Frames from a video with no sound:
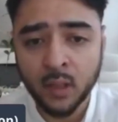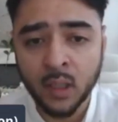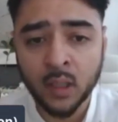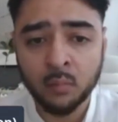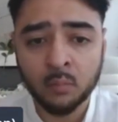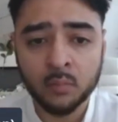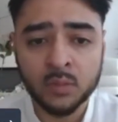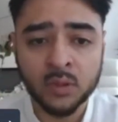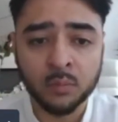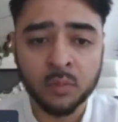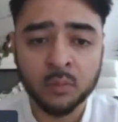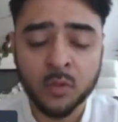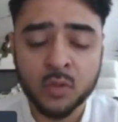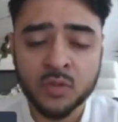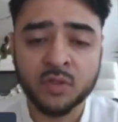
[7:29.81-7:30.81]
Some of
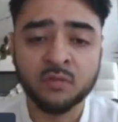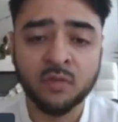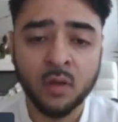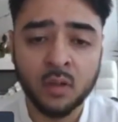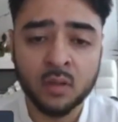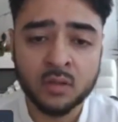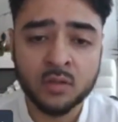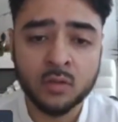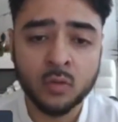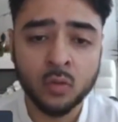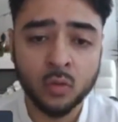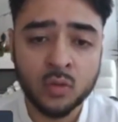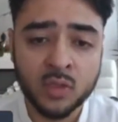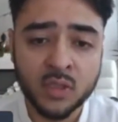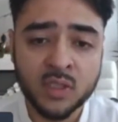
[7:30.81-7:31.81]
the most advanced
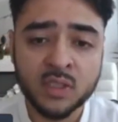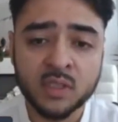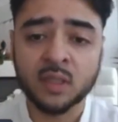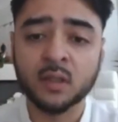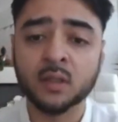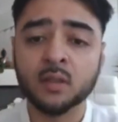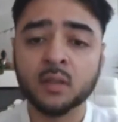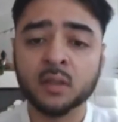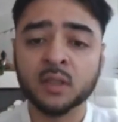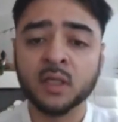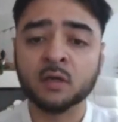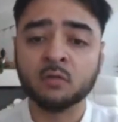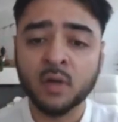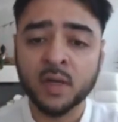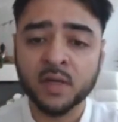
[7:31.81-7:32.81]
courses that
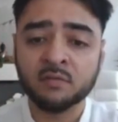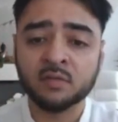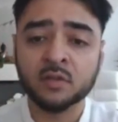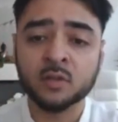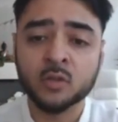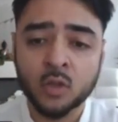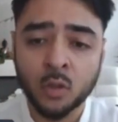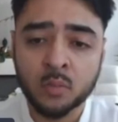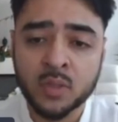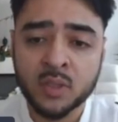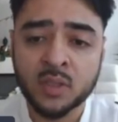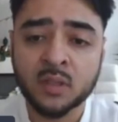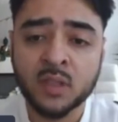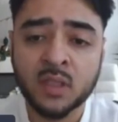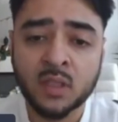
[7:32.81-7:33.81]
are ready for the jobs
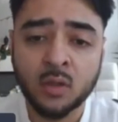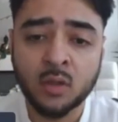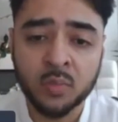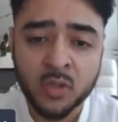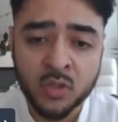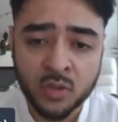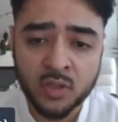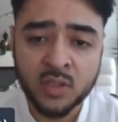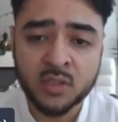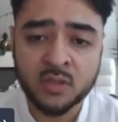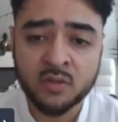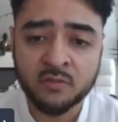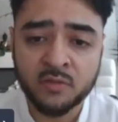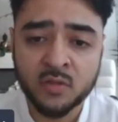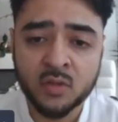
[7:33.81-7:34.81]
and the opportunities
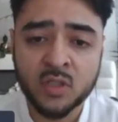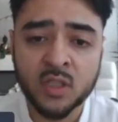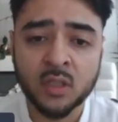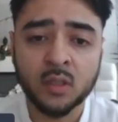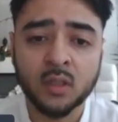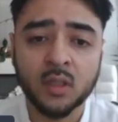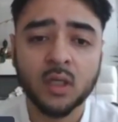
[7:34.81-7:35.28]
of the future